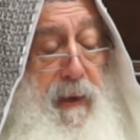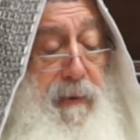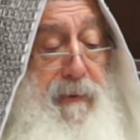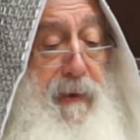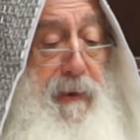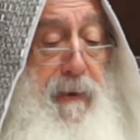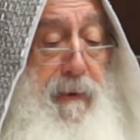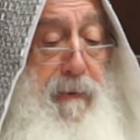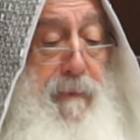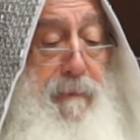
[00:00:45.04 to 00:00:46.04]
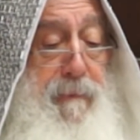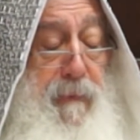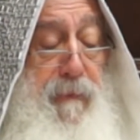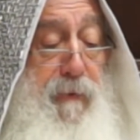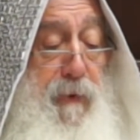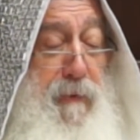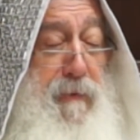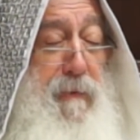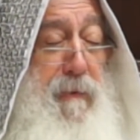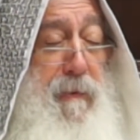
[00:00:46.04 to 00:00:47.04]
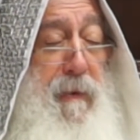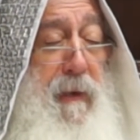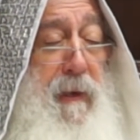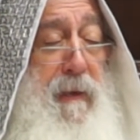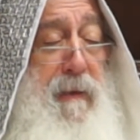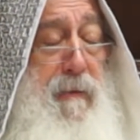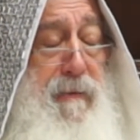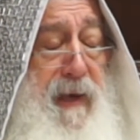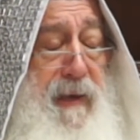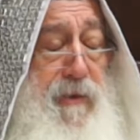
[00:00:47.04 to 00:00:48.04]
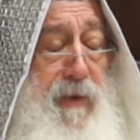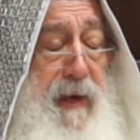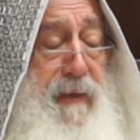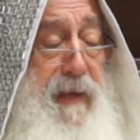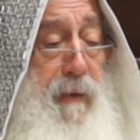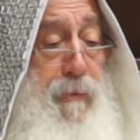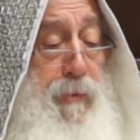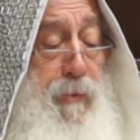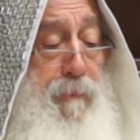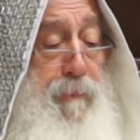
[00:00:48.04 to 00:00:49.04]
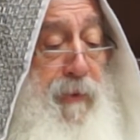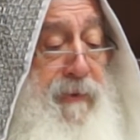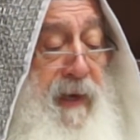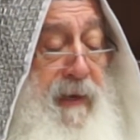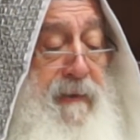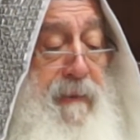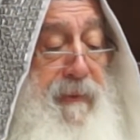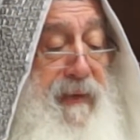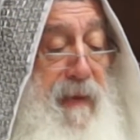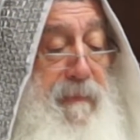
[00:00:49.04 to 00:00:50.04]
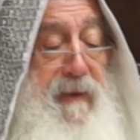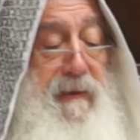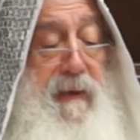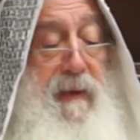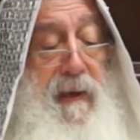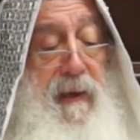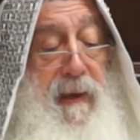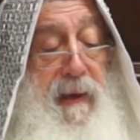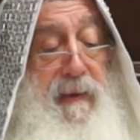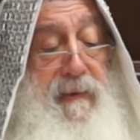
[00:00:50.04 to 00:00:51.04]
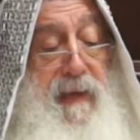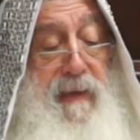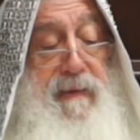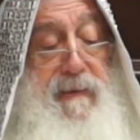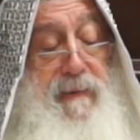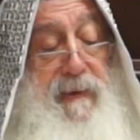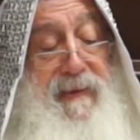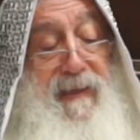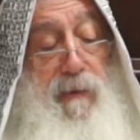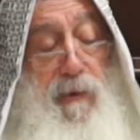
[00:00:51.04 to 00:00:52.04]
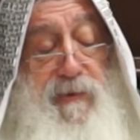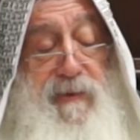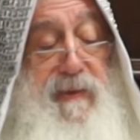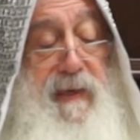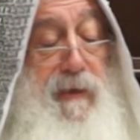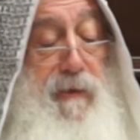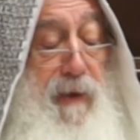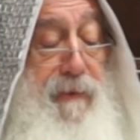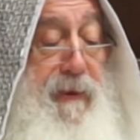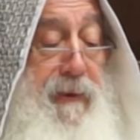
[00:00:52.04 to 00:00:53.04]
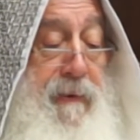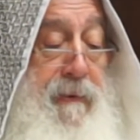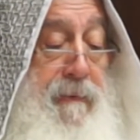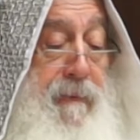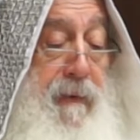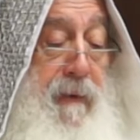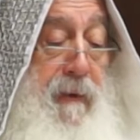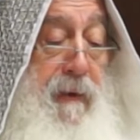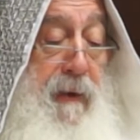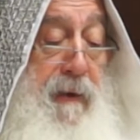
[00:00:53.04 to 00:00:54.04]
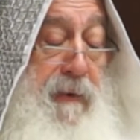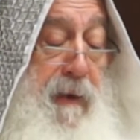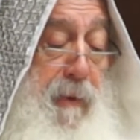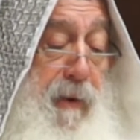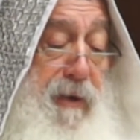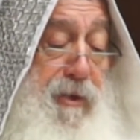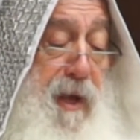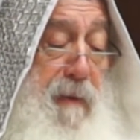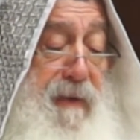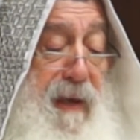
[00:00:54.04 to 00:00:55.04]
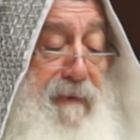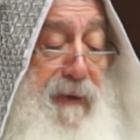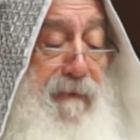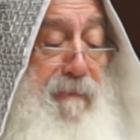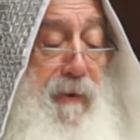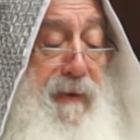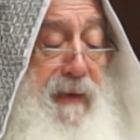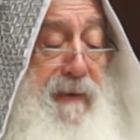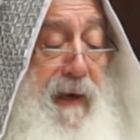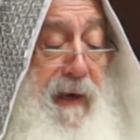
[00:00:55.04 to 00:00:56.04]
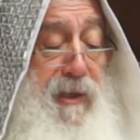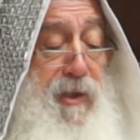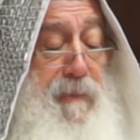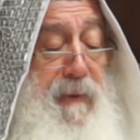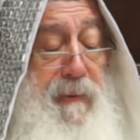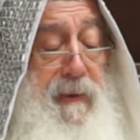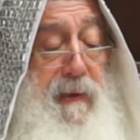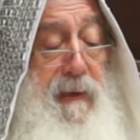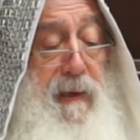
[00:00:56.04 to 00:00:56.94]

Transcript: And uh, of course, Yudai try now to protect Benjamin that he did not steal nothing. And uh, are both Hashem, they have enough money, they are rich people.